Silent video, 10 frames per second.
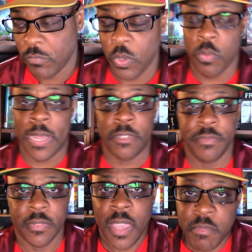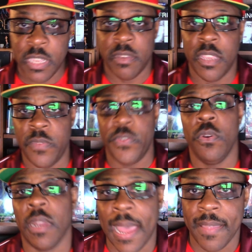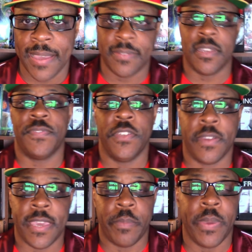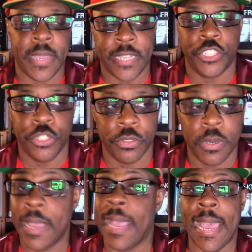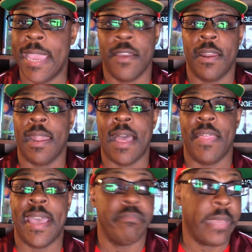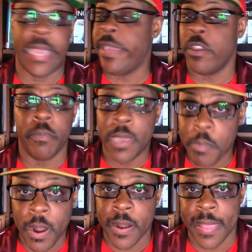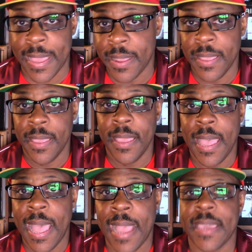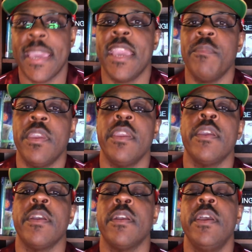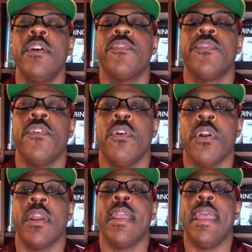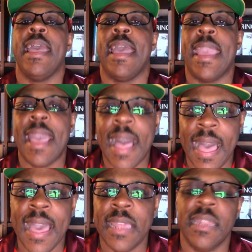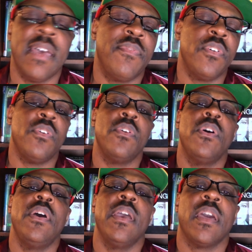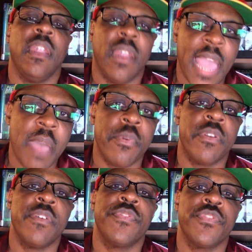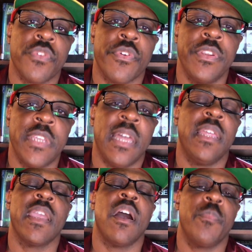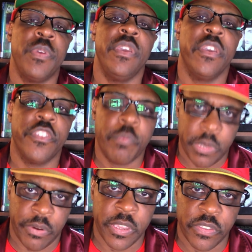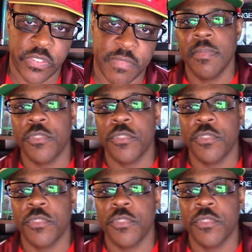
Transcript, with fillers: Well, I mean, if you allow that stuff in your campaign, that's you. I ain't gonna allow that. I ain't gonna be a part of that. I came here for a high level collaborative storytelling RP experience.